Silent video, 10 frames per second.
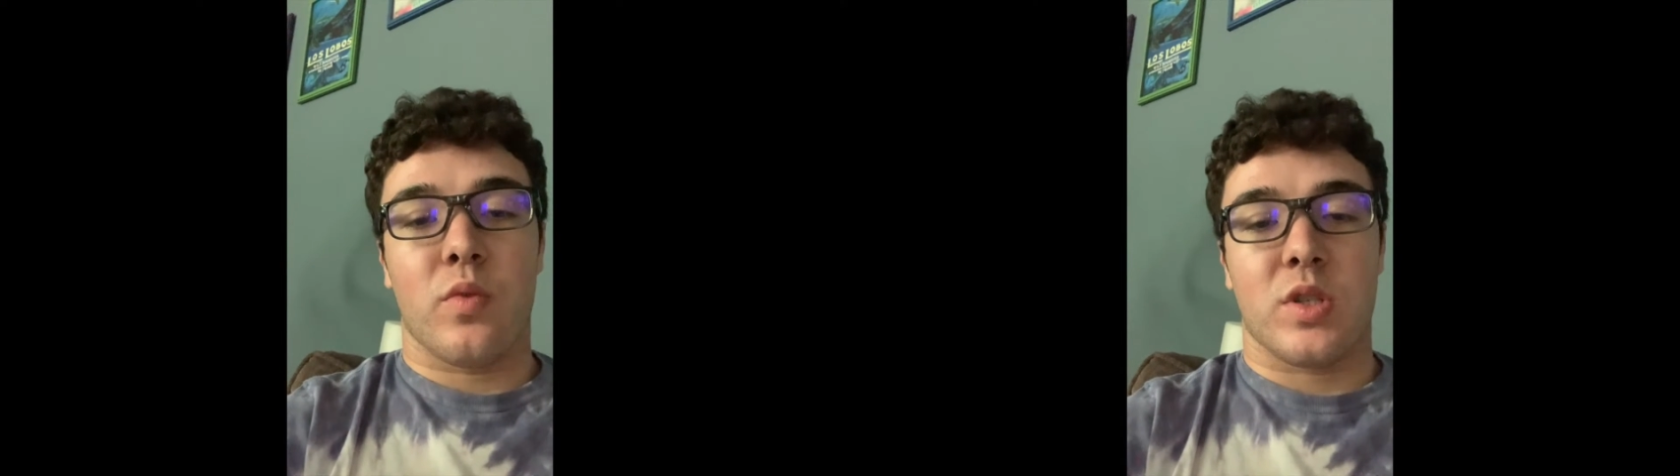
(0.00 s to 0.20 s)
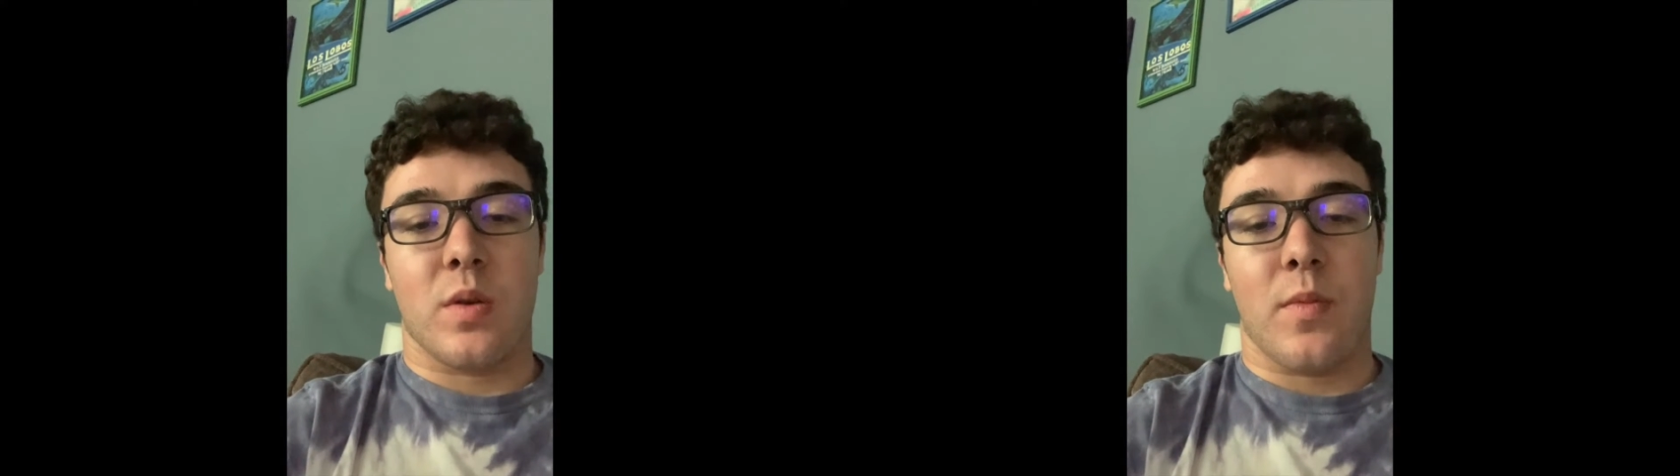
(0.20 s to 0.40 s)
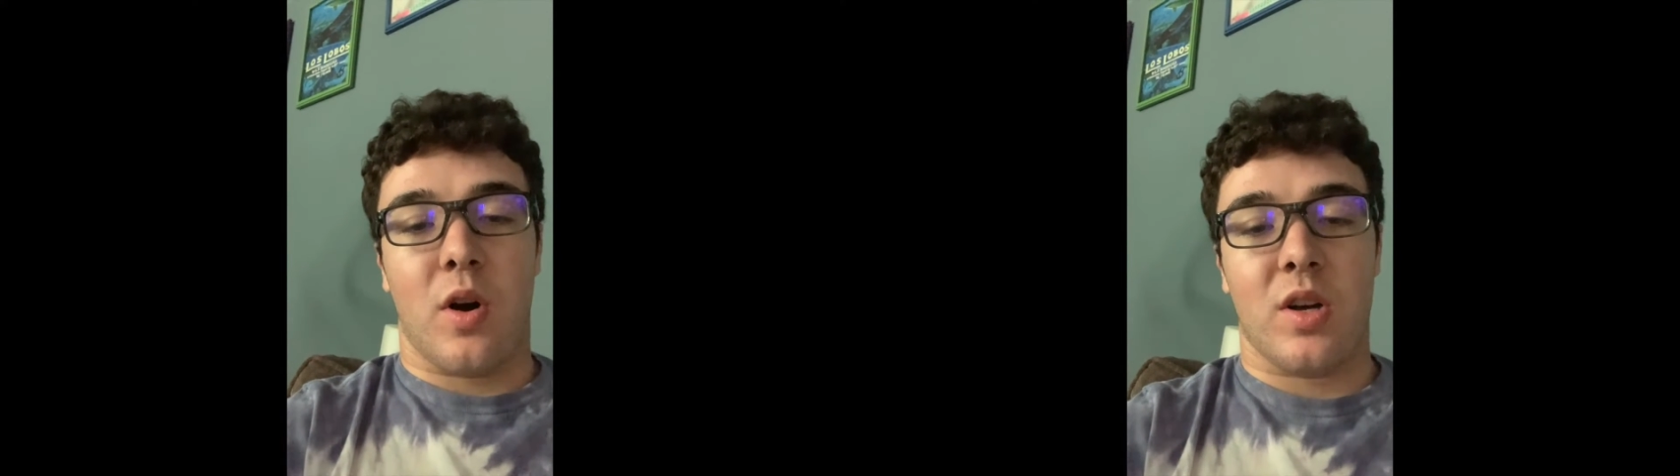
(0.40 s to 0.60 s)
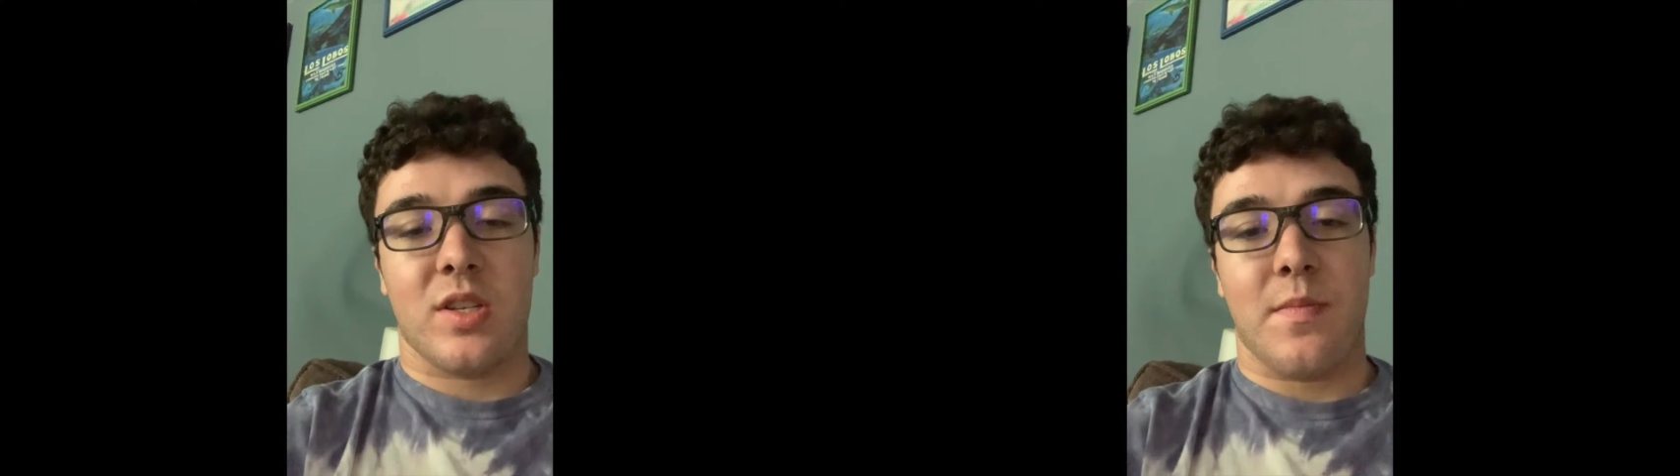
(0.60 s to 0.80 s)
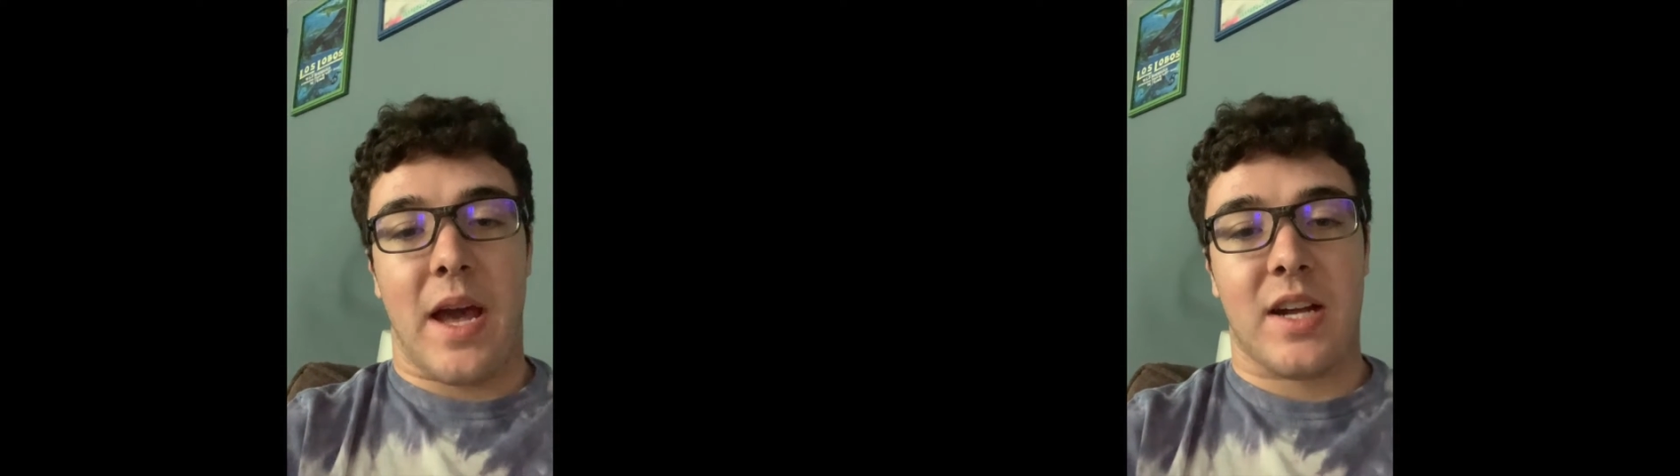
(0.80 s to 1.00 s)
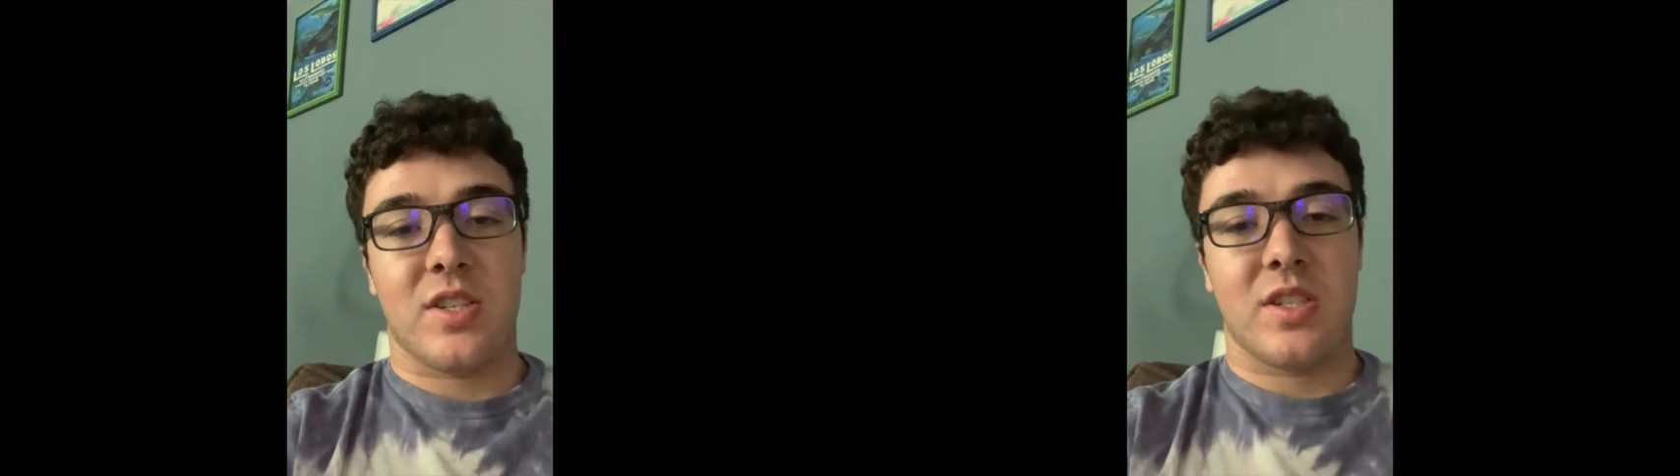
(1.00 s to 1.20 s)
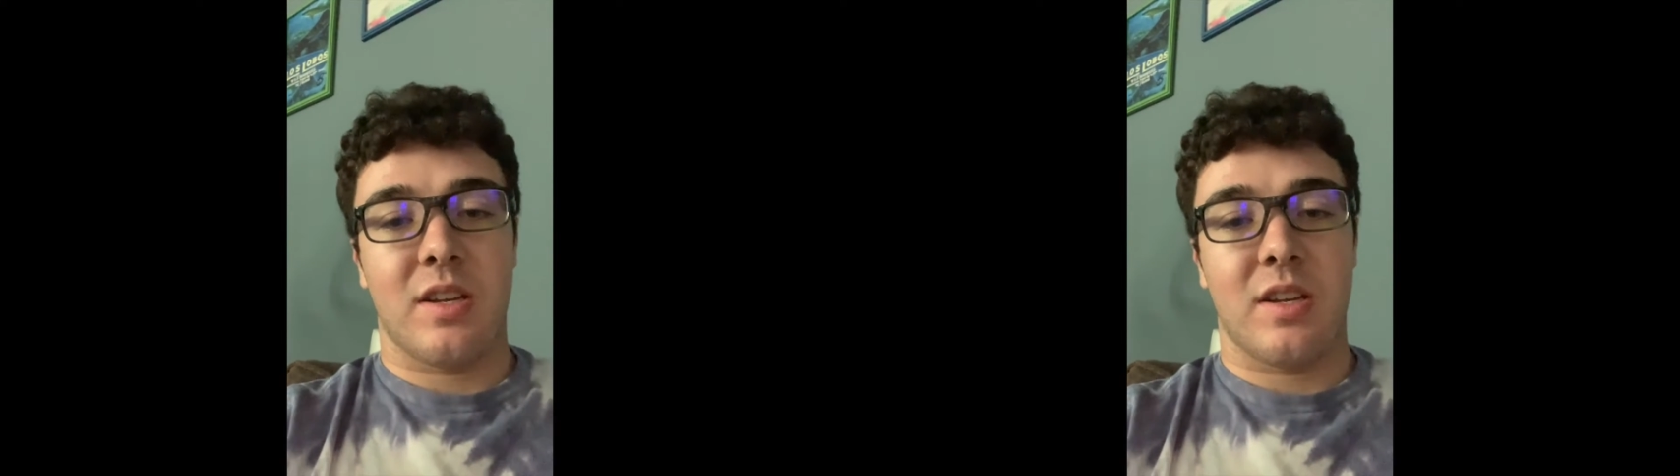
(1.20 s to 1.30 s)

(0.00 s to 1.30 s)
some awesome action